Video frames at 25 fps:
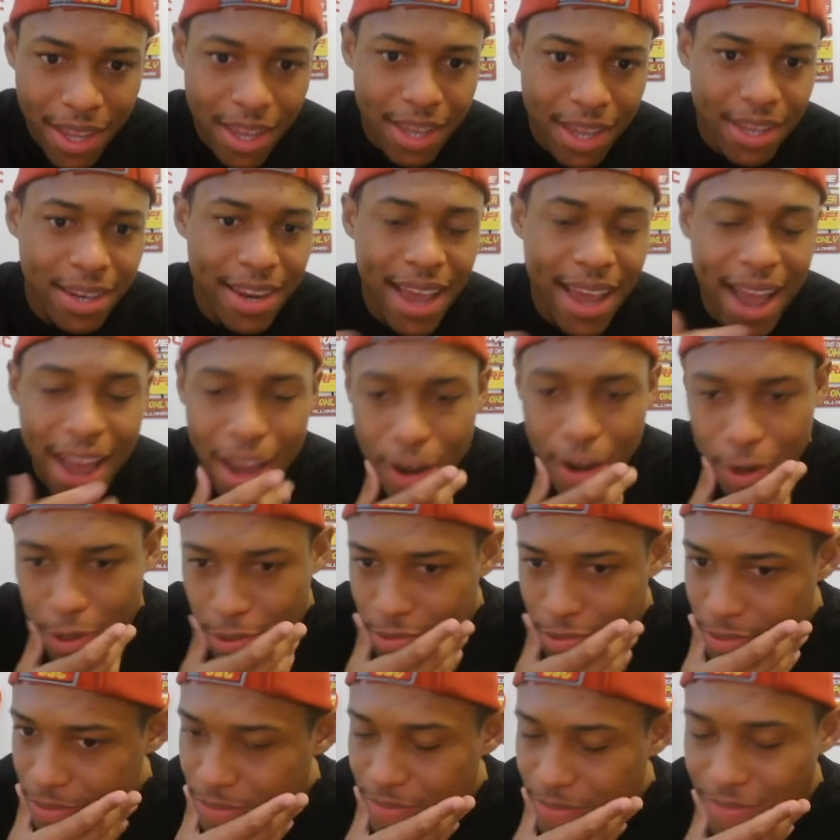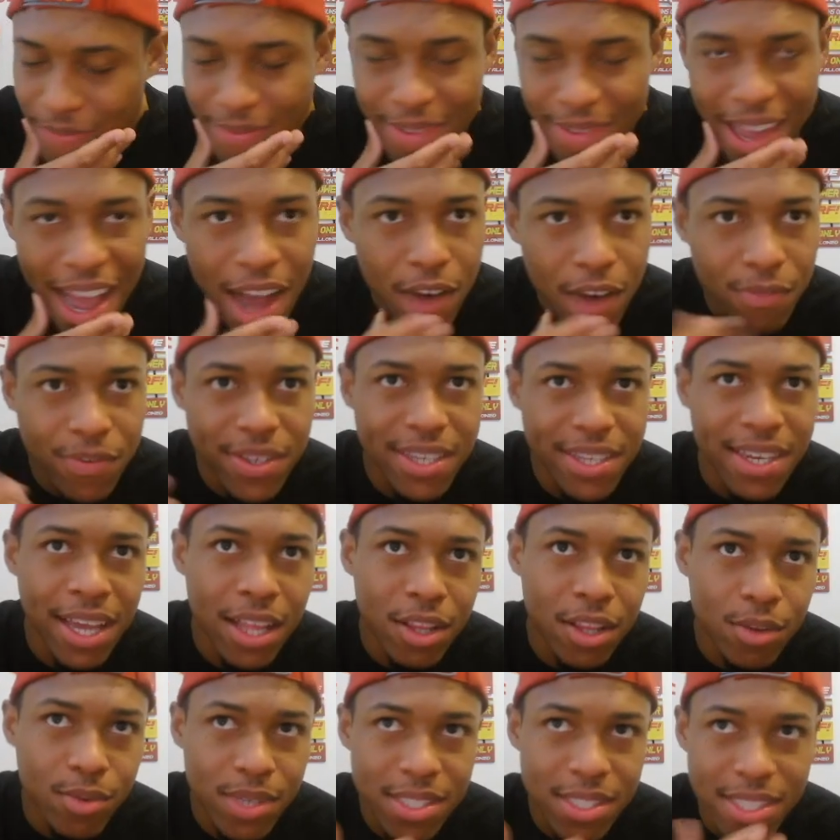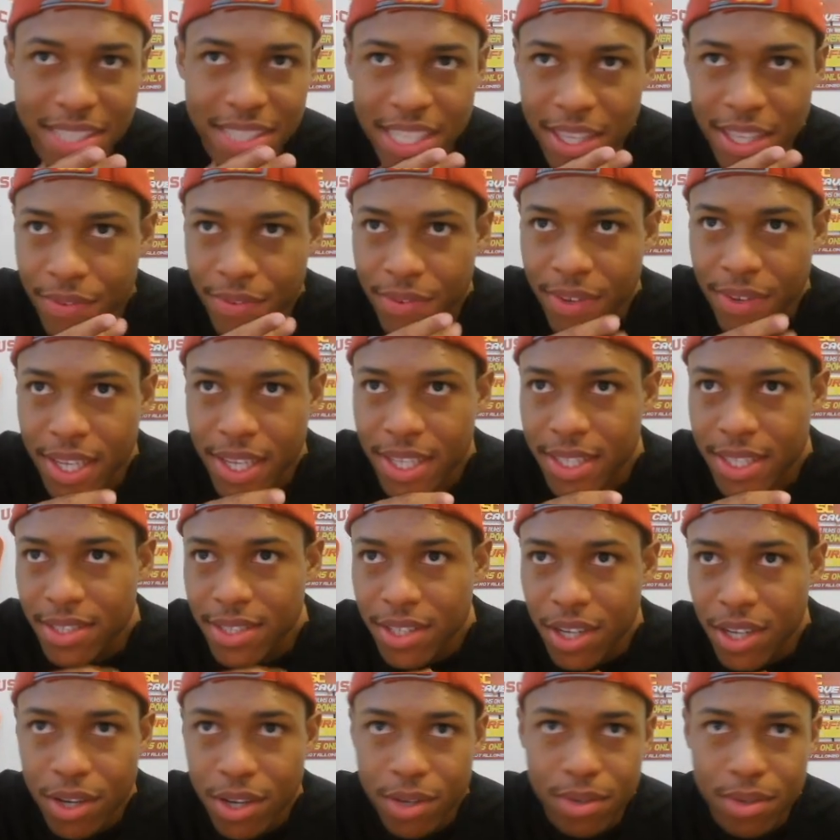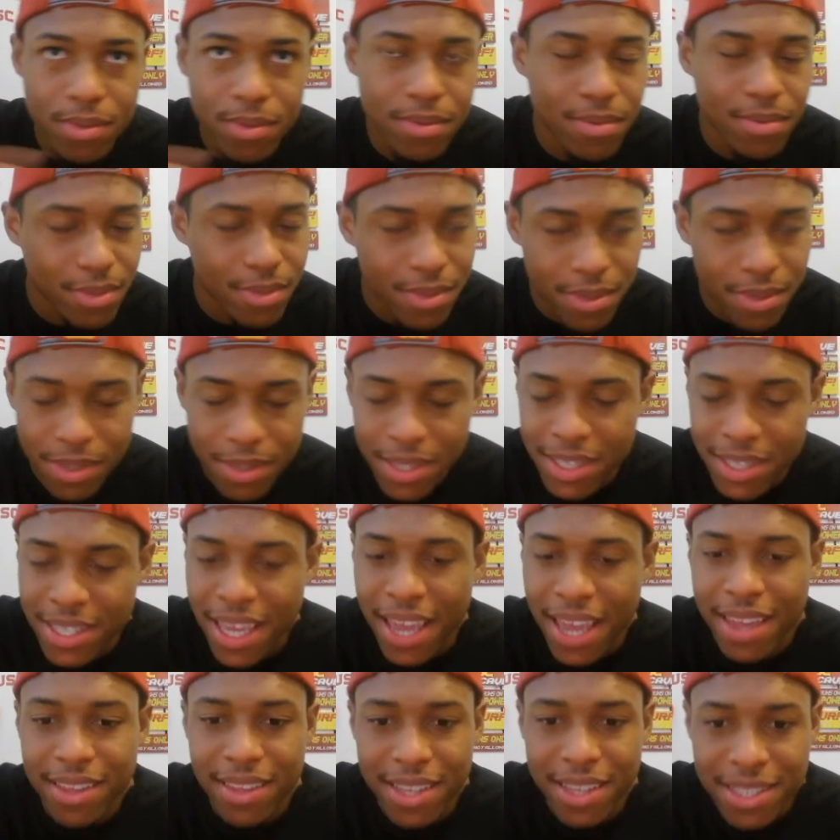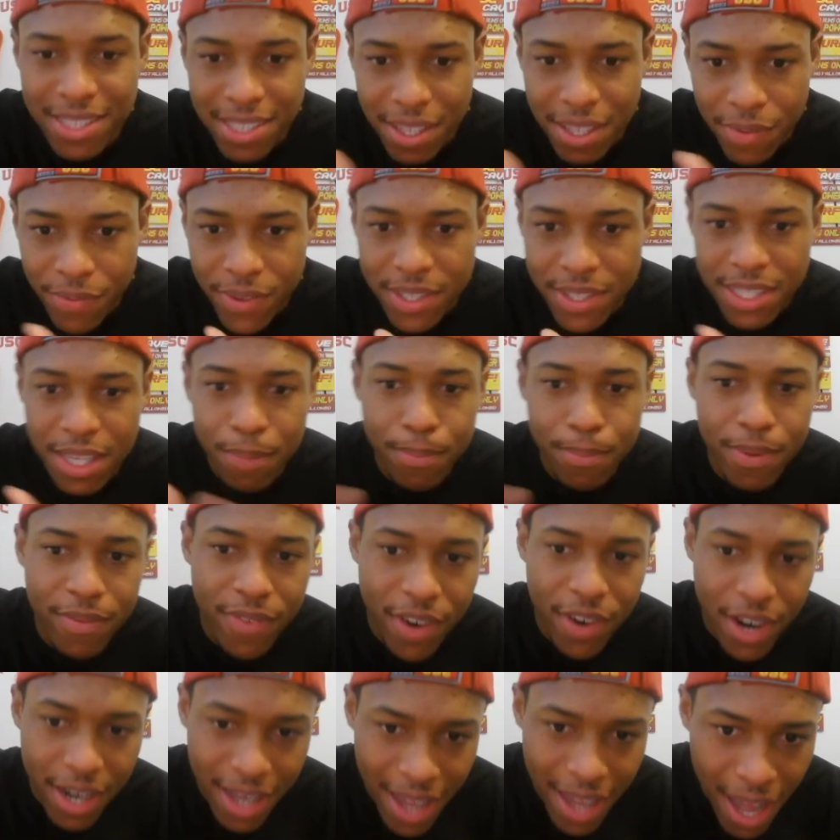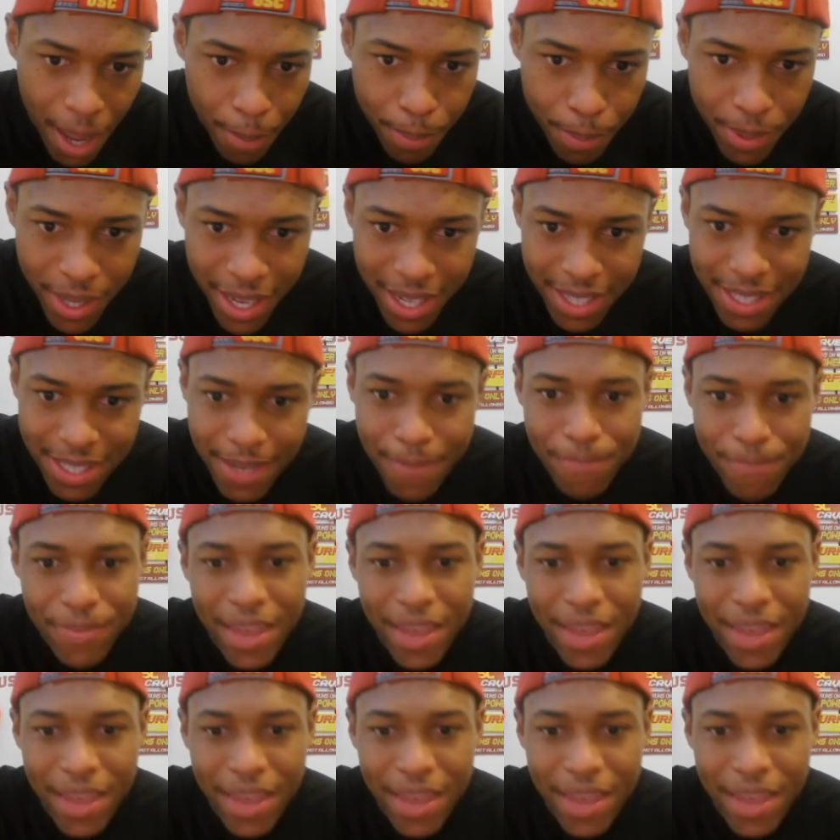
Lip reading: Now, how vanilla was the defense? Dan Lynn's defense can be very complex.